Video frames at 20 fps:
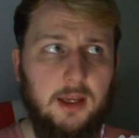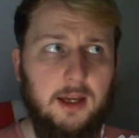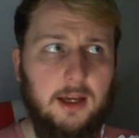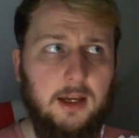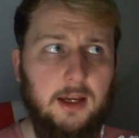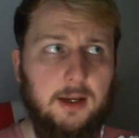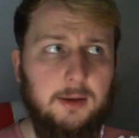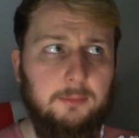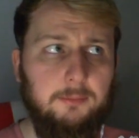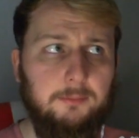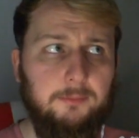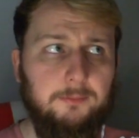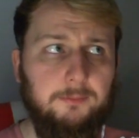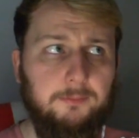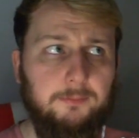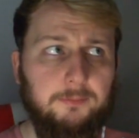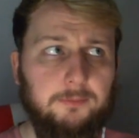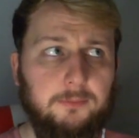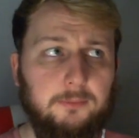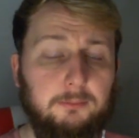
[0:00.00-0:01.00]

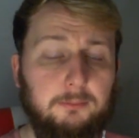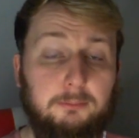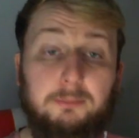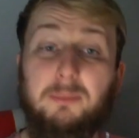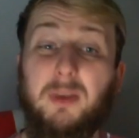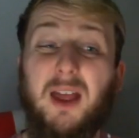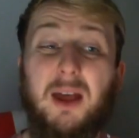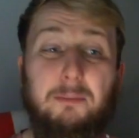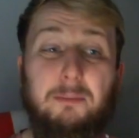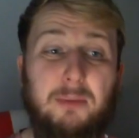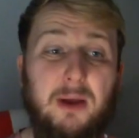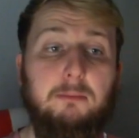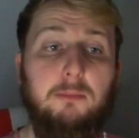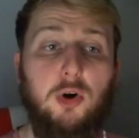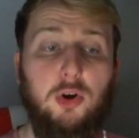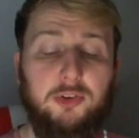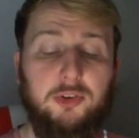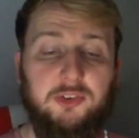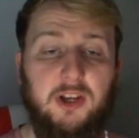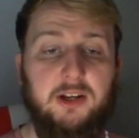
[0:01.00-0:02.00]

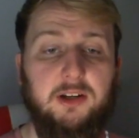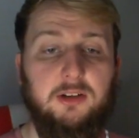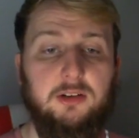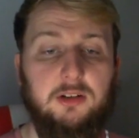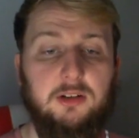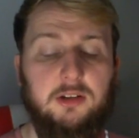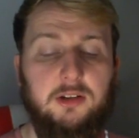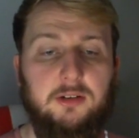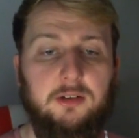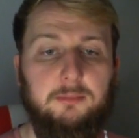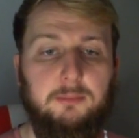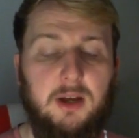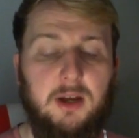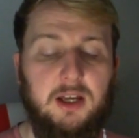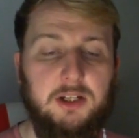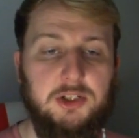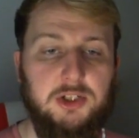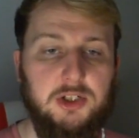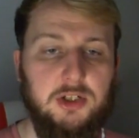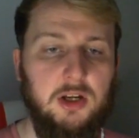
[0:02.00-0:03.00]
more technical than
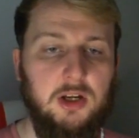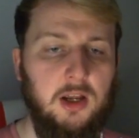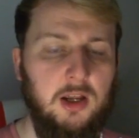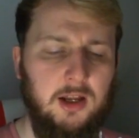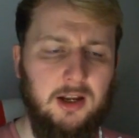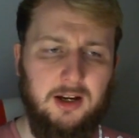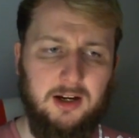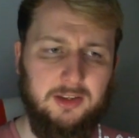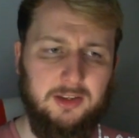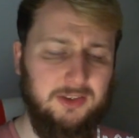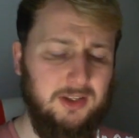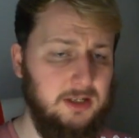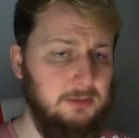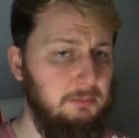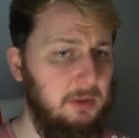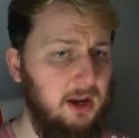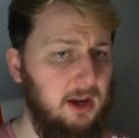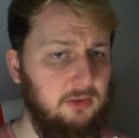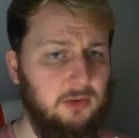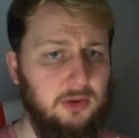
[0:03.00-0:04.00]
Matic, and I think he's
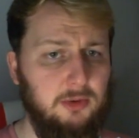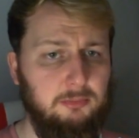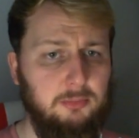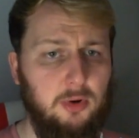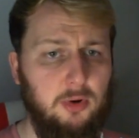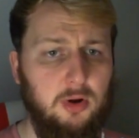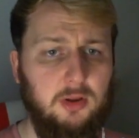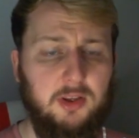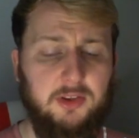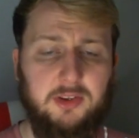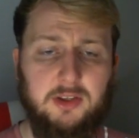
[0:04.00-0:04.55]
better on the ball.